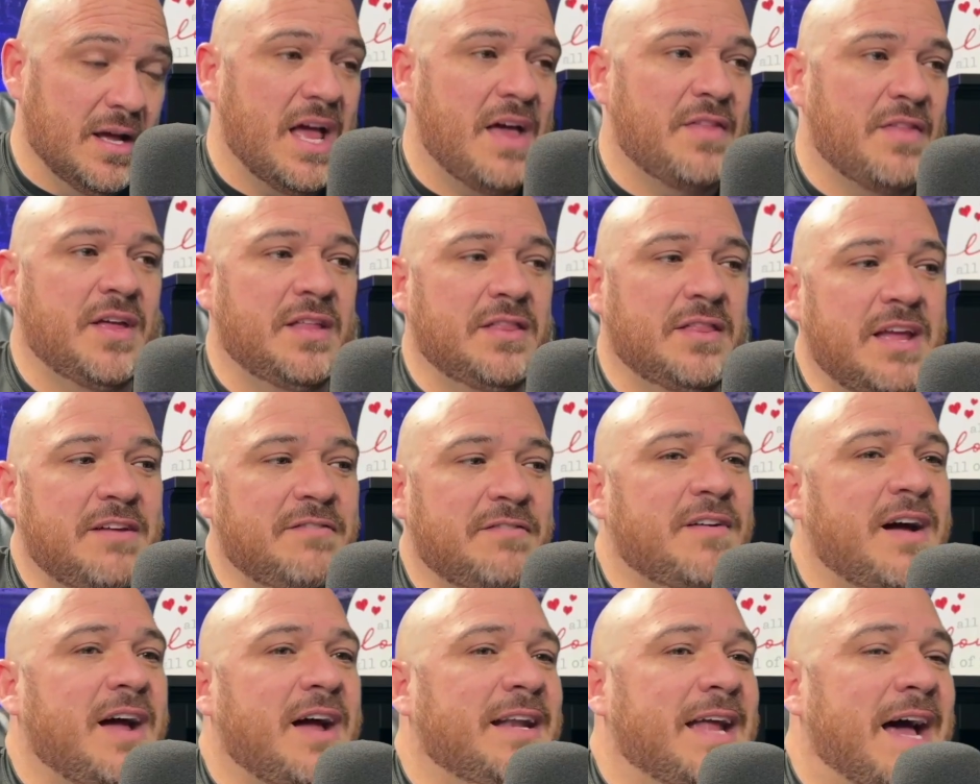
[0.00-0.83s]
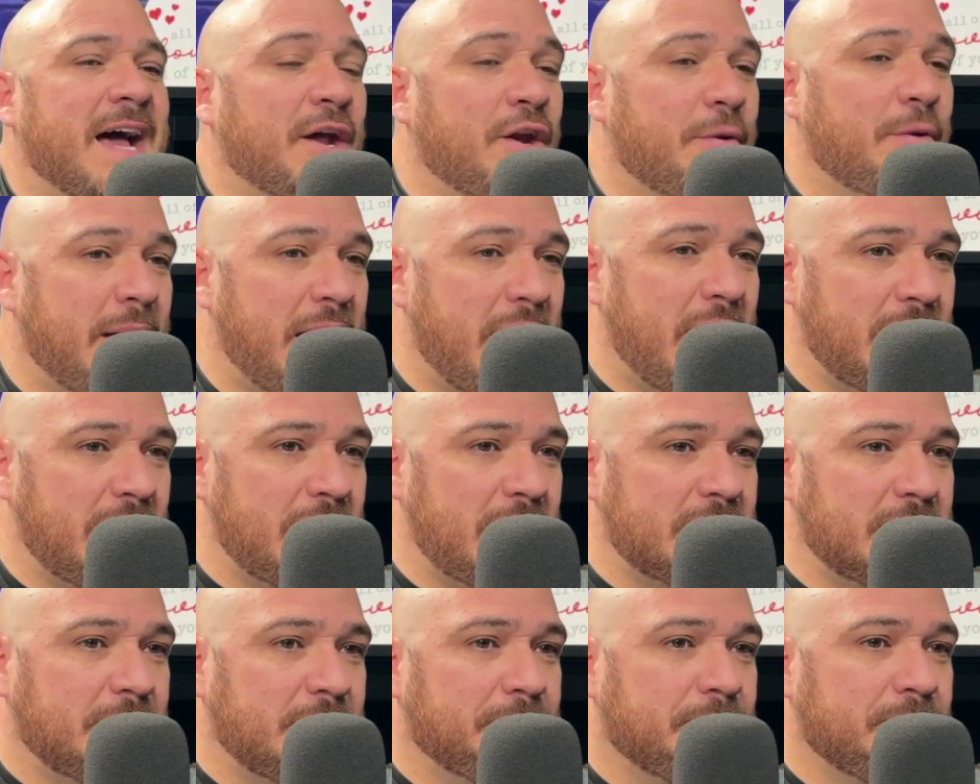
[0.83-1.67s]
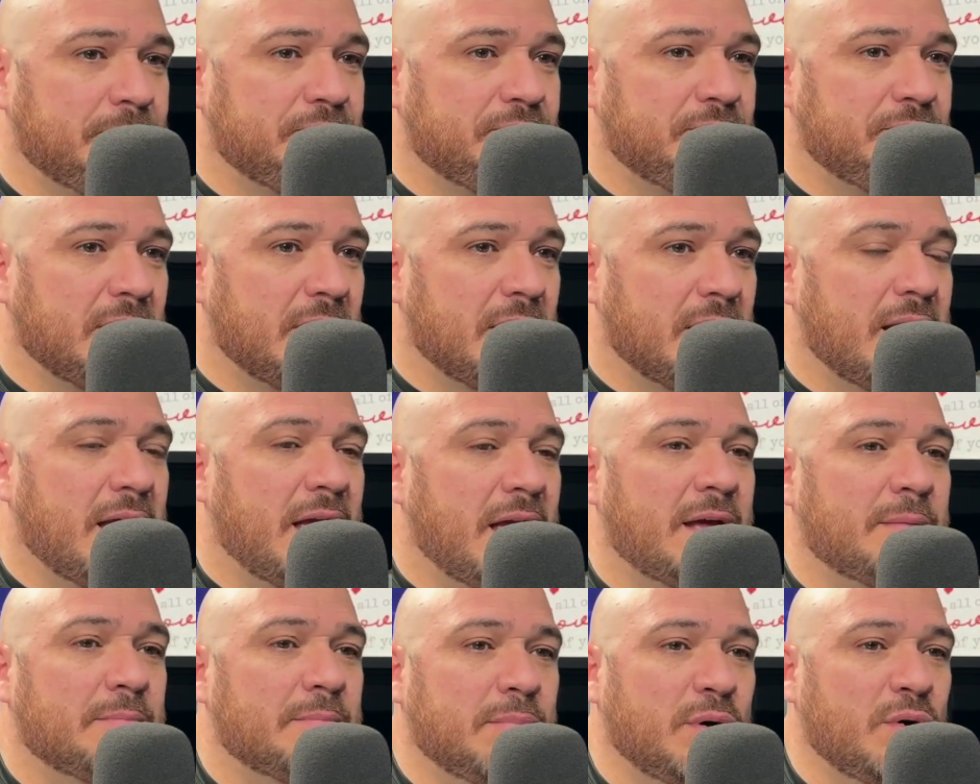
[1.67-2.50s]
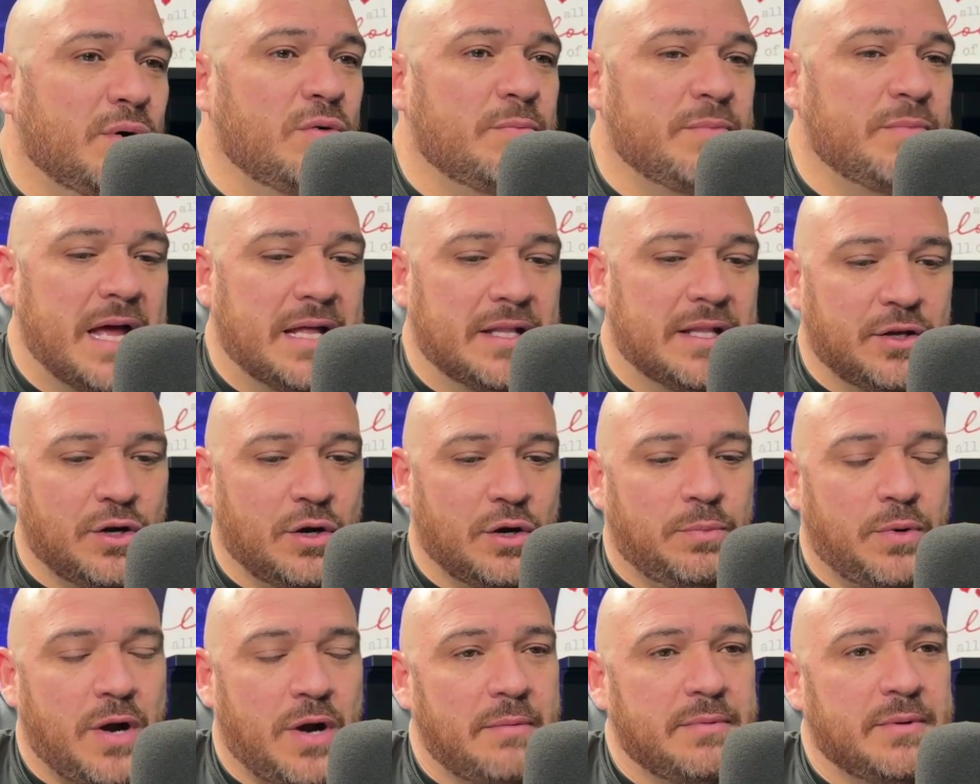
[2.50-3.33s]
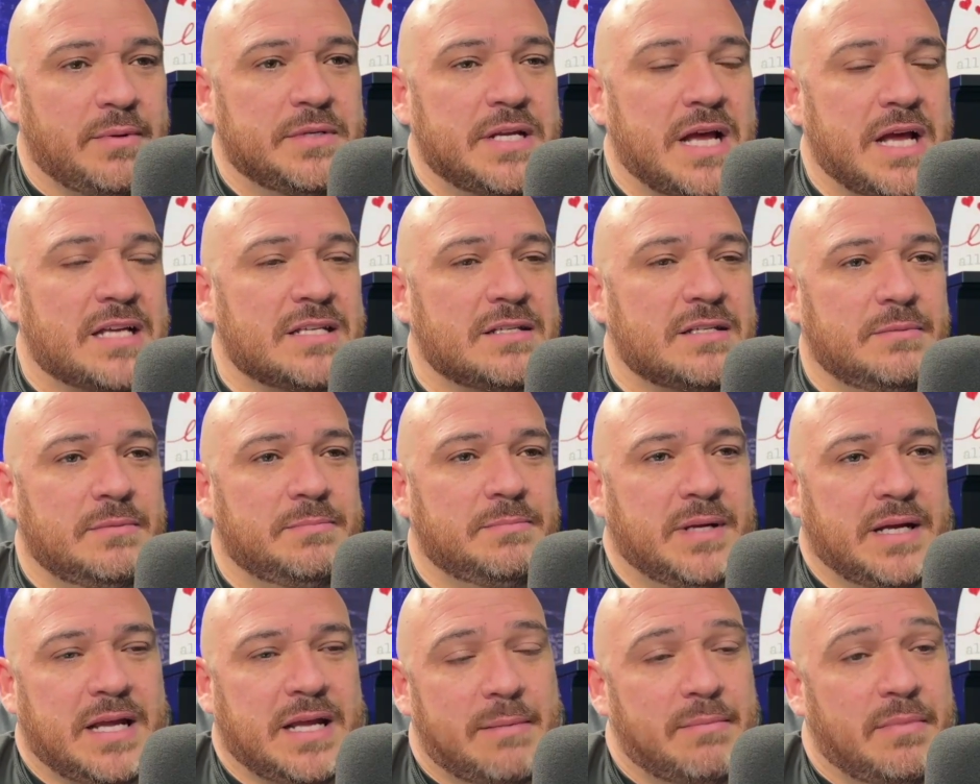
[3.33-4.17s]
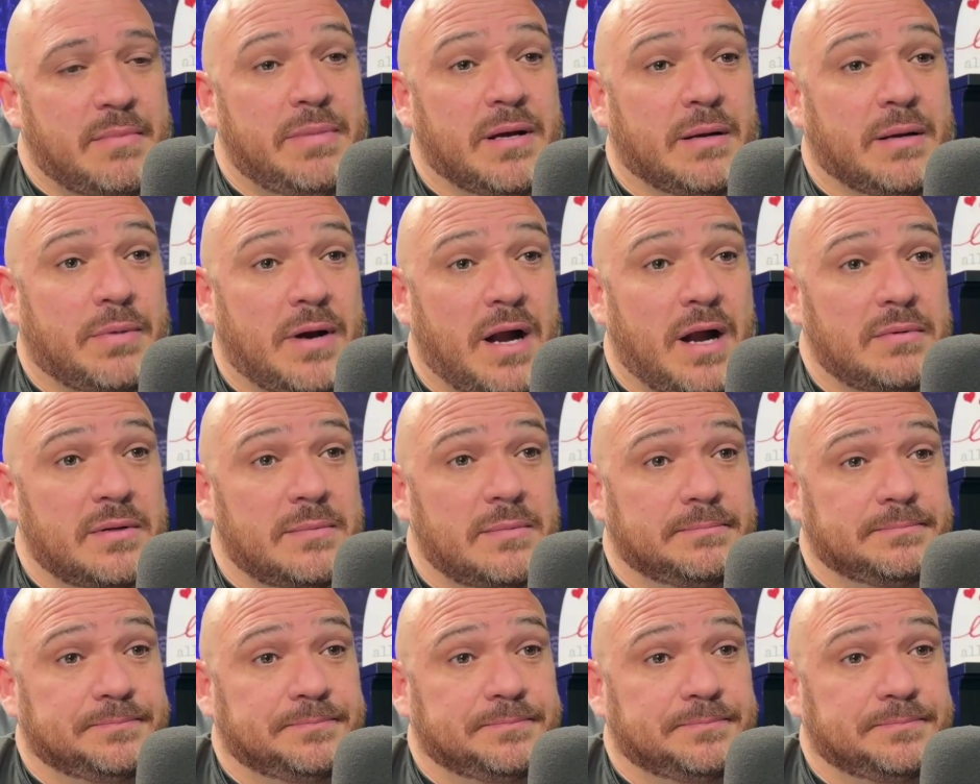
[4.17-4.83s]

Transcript: And then they find out about it and boom, that little problem just became a big problem.